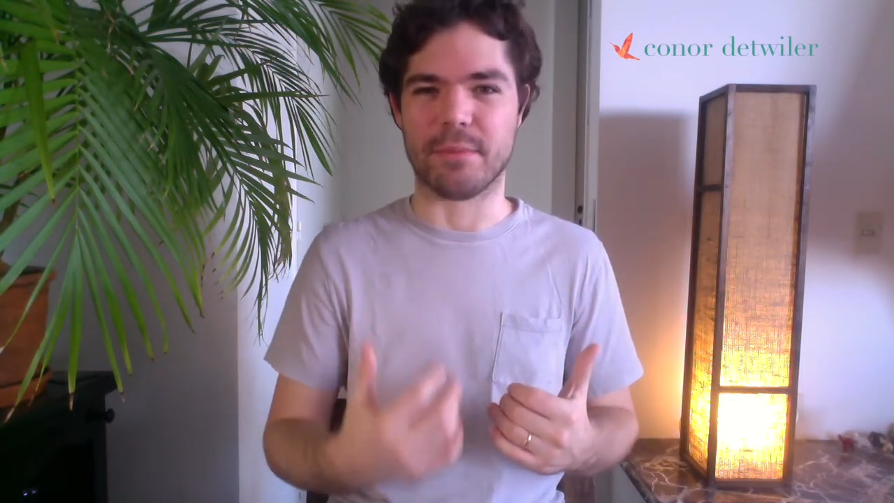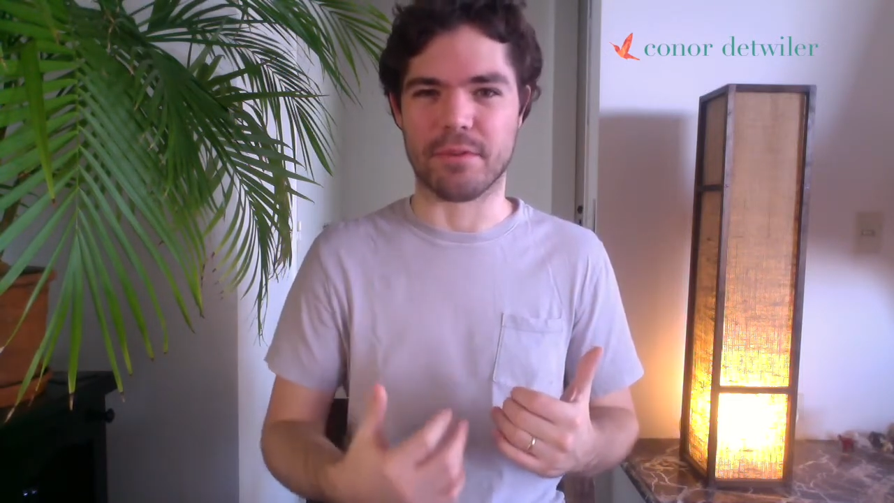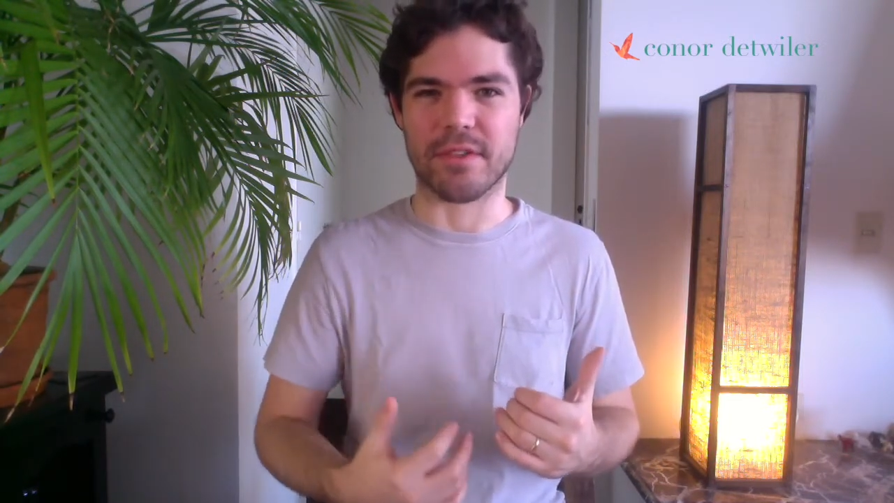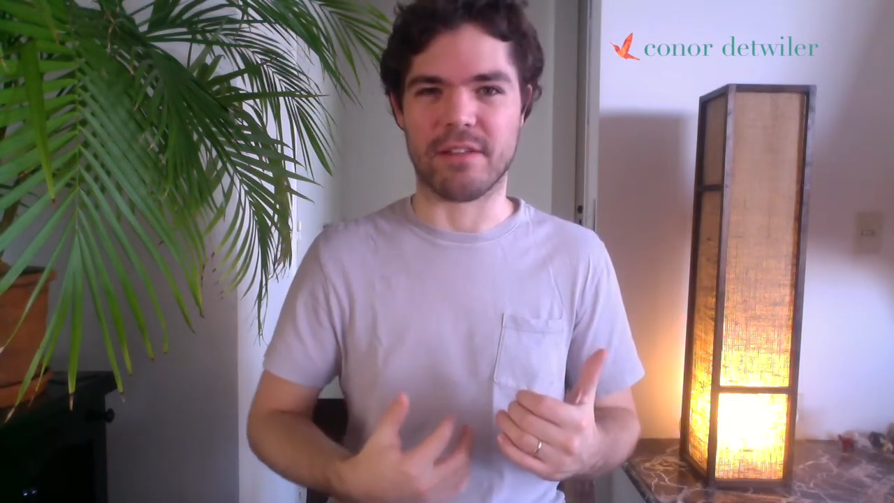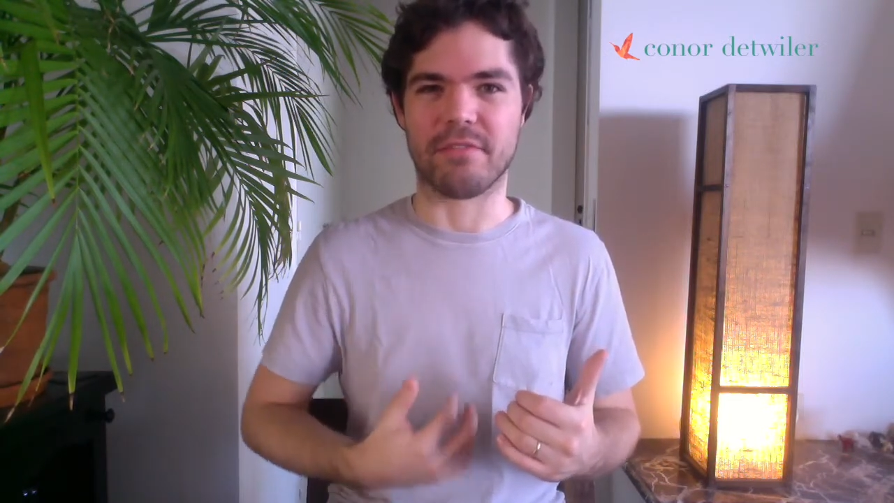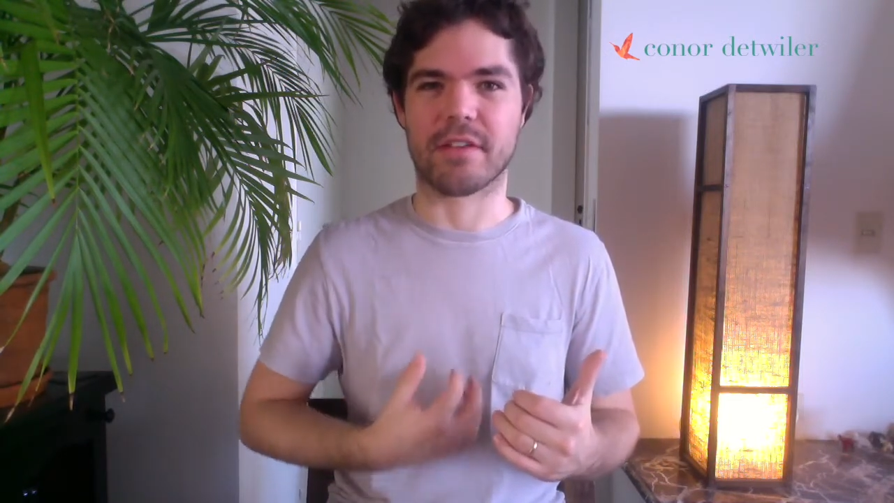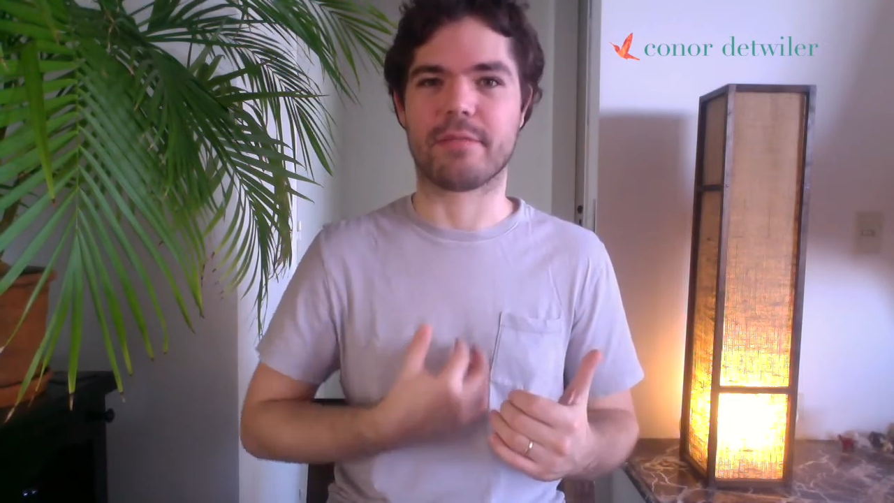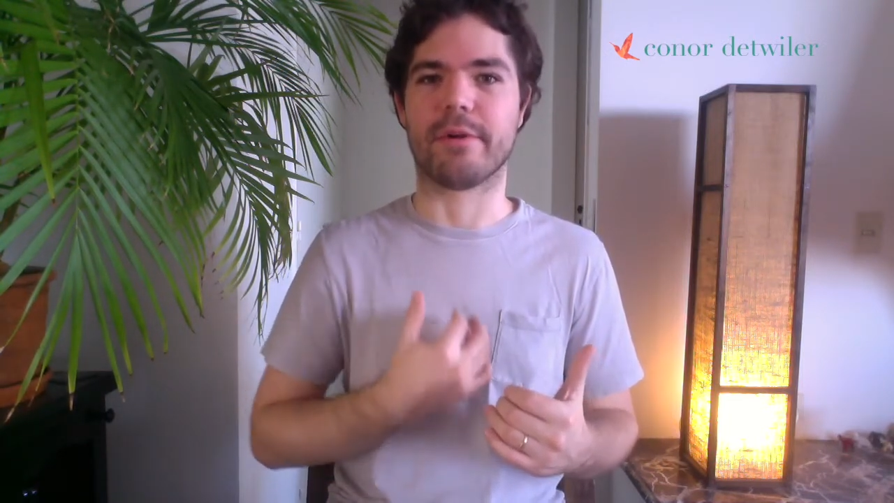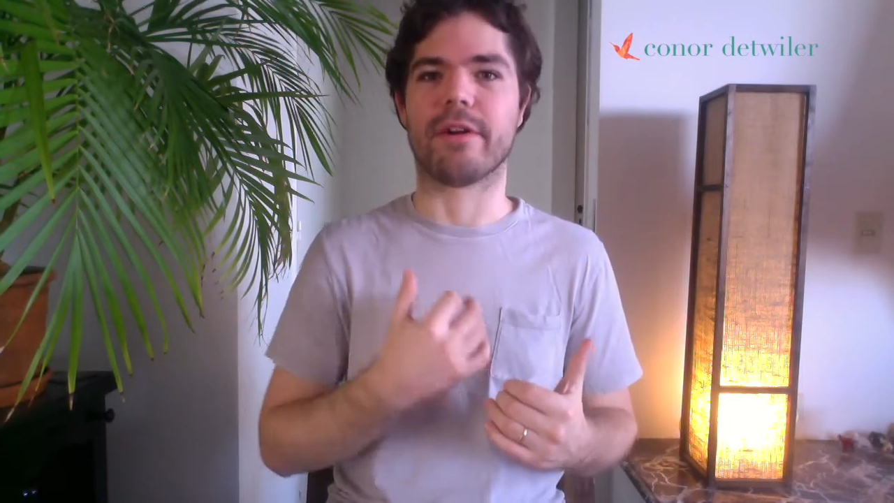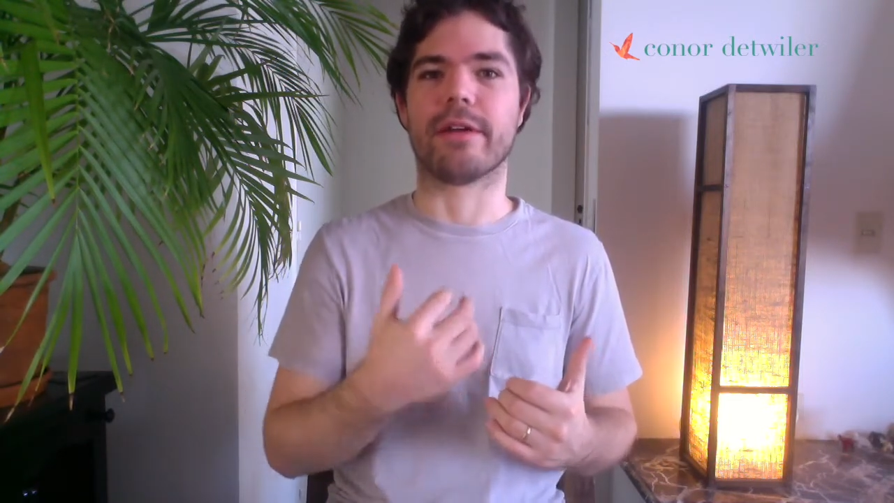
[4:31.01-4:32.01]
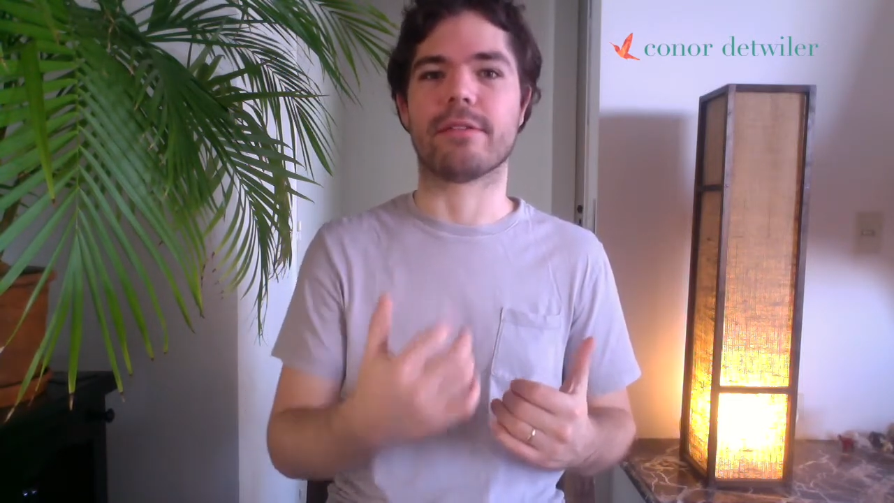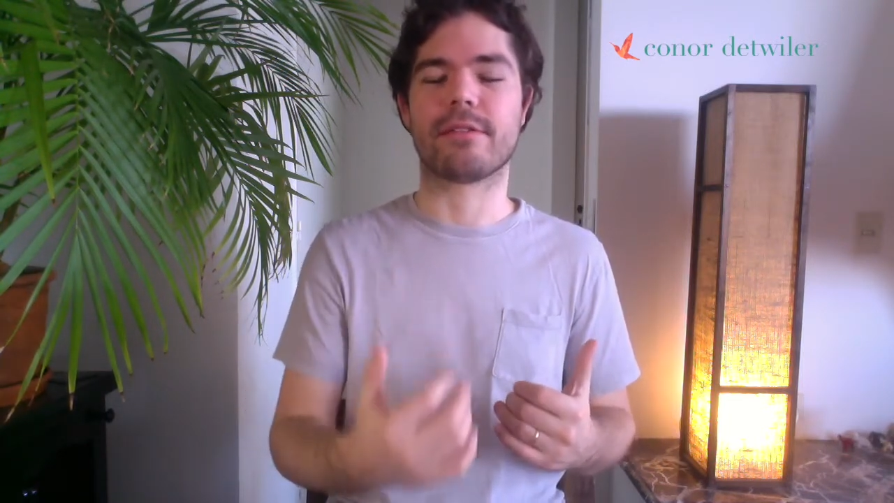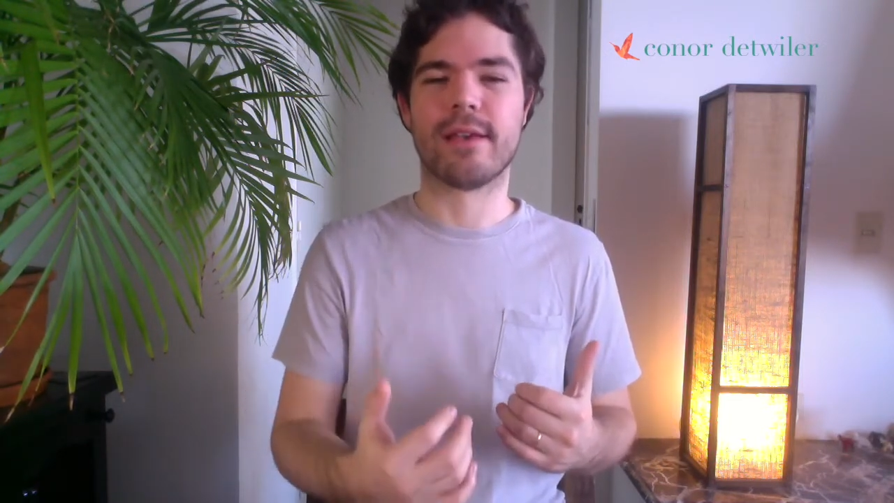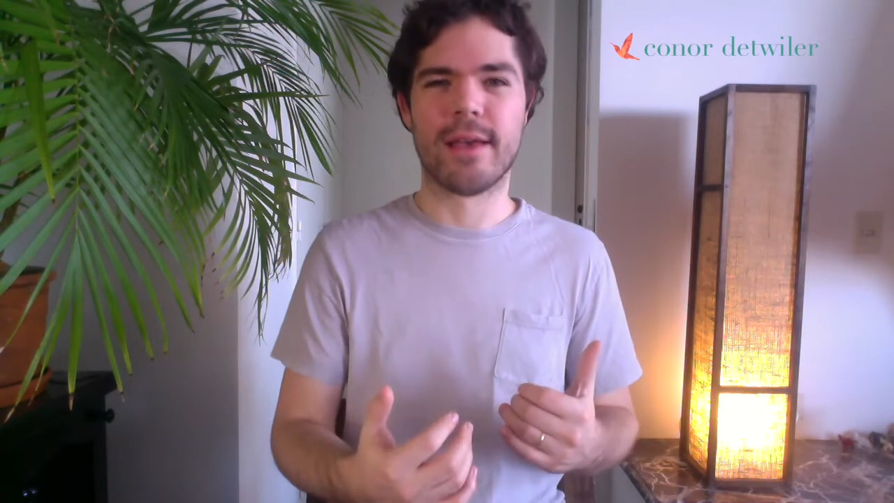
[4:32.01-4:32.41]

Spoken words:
self experience.